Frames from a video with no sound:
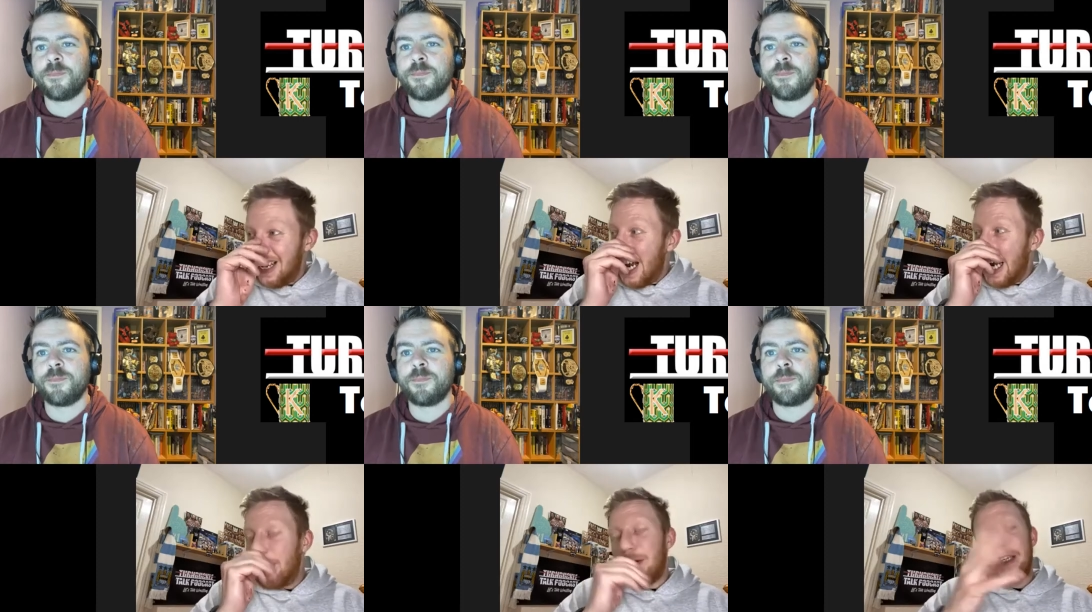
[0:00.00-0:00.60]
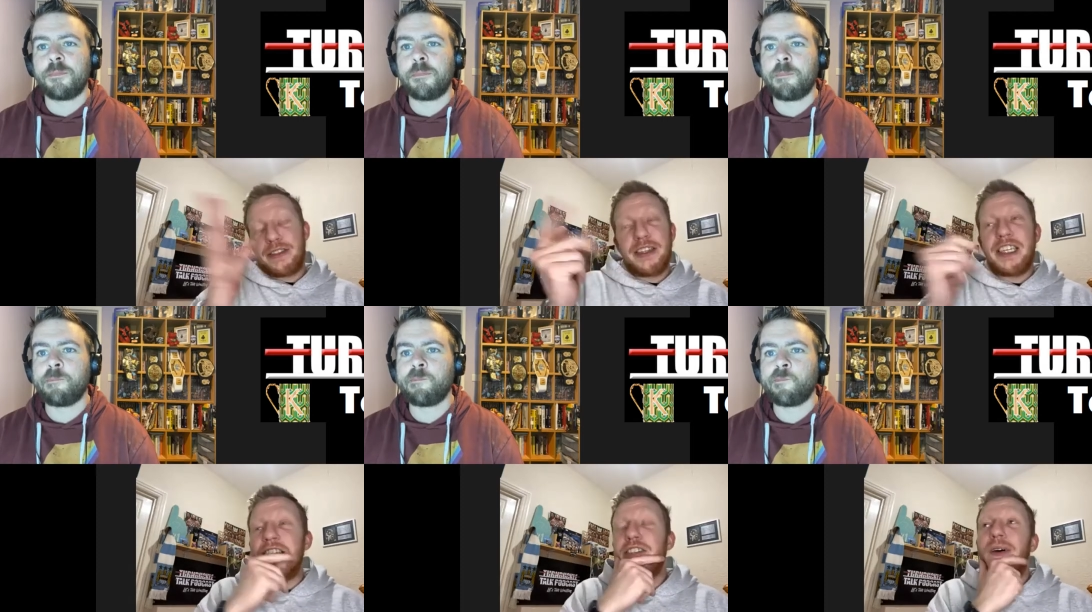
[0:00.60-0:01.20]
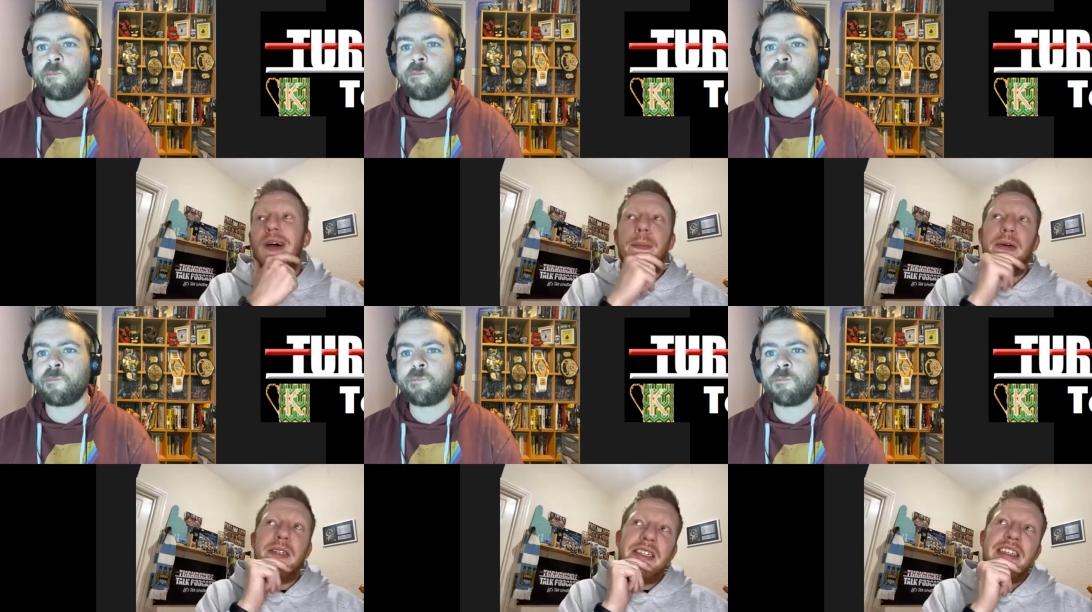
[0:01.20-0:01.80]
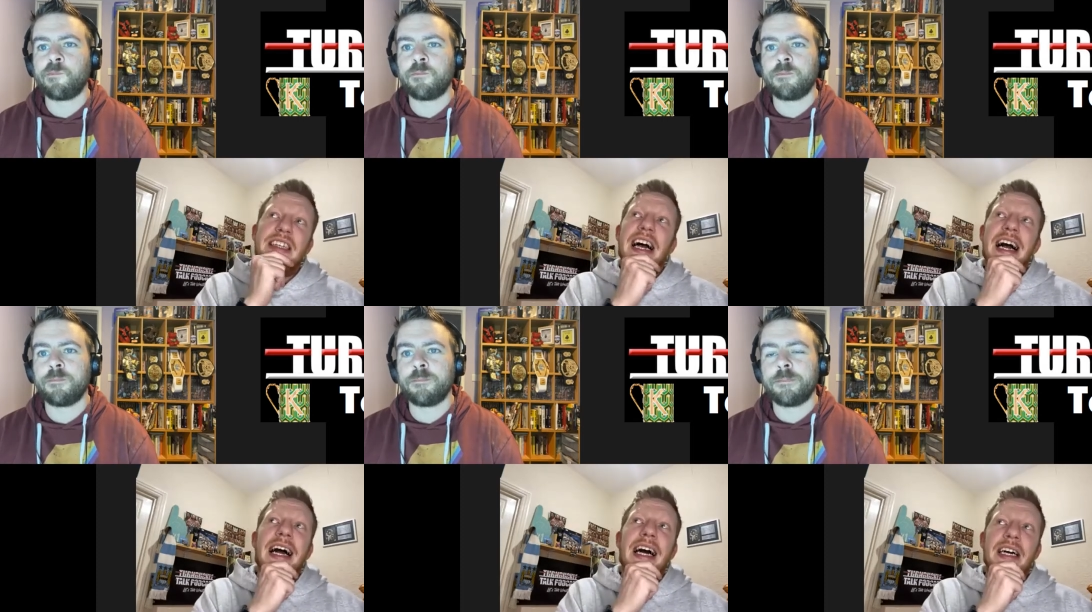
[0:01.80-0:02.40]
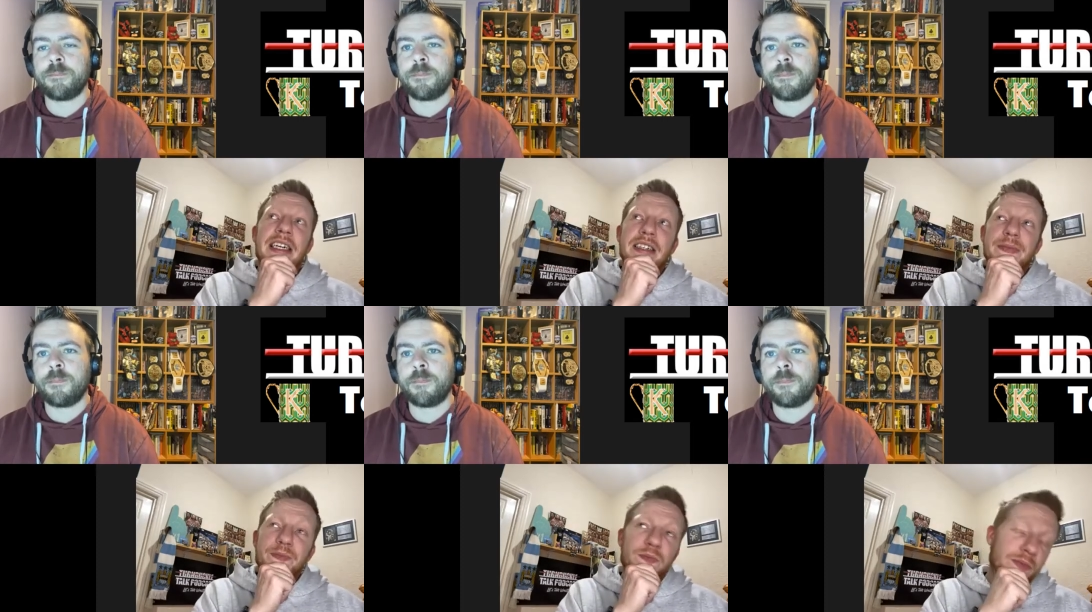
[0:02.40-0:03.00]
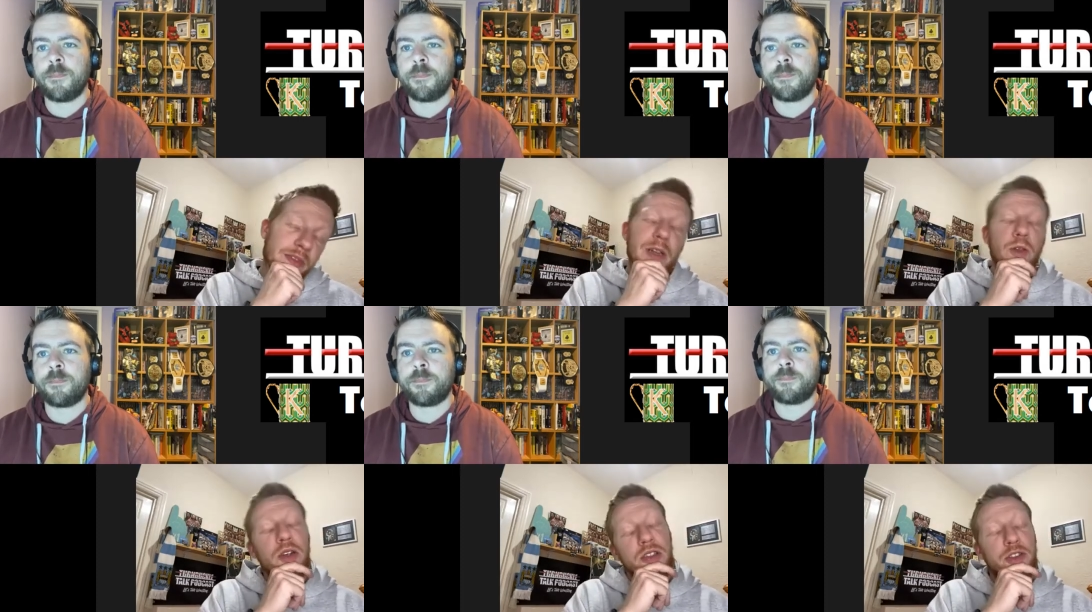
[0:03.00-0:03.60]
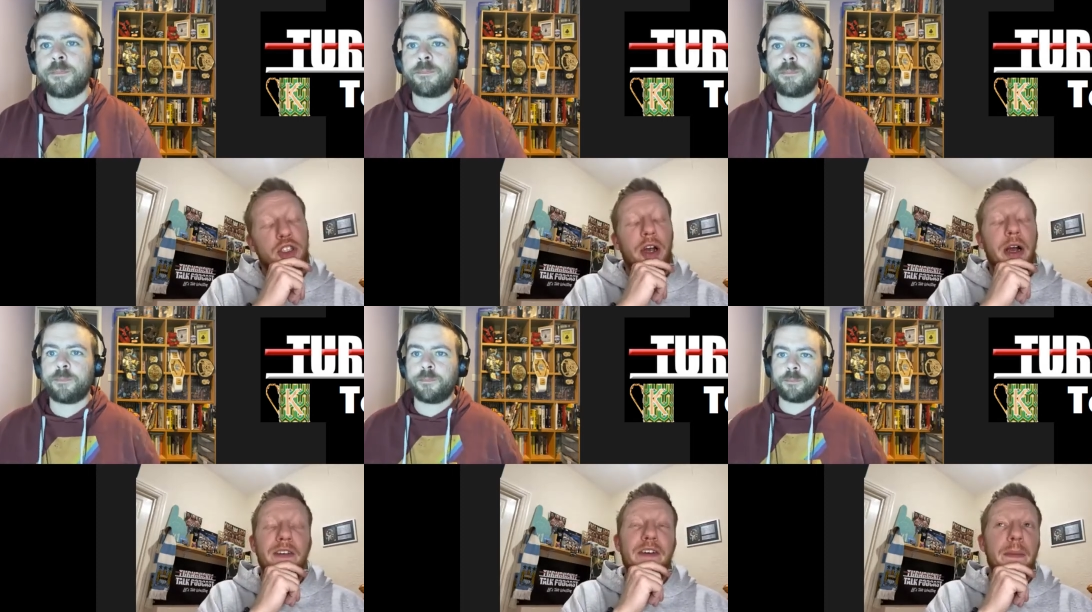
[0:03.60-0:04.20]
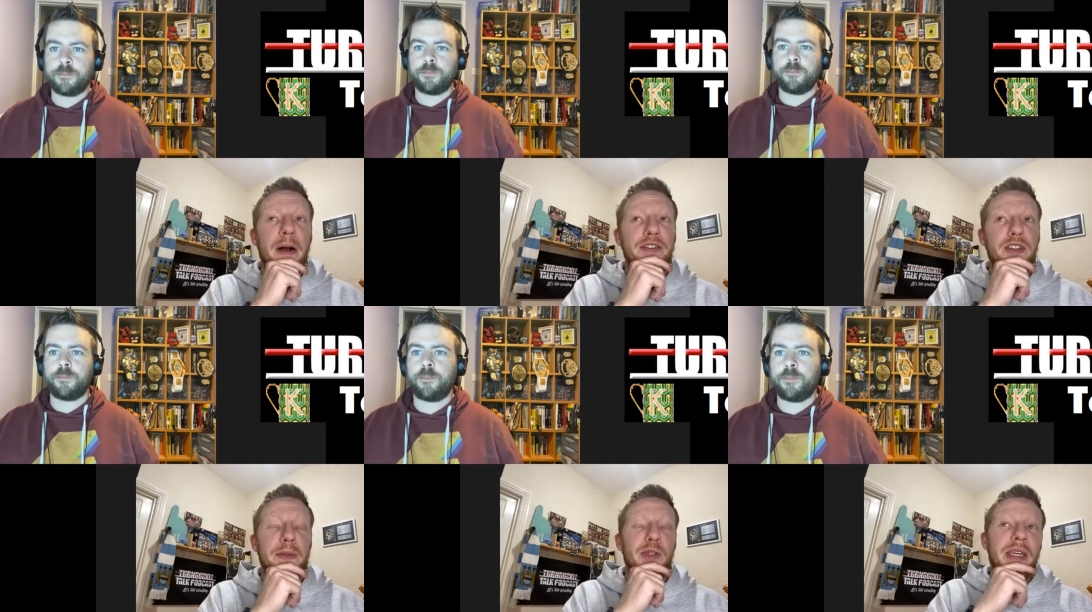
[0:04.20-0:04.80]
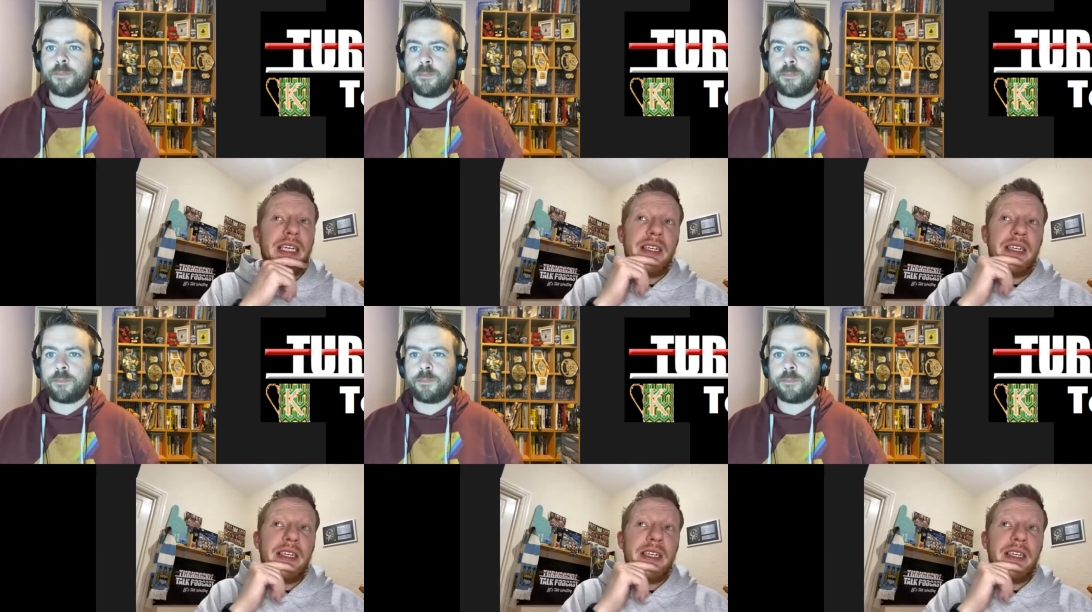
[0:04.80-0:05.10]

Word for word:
Speaker 1: anyway, so then this all happened, and long story short, I got very personal between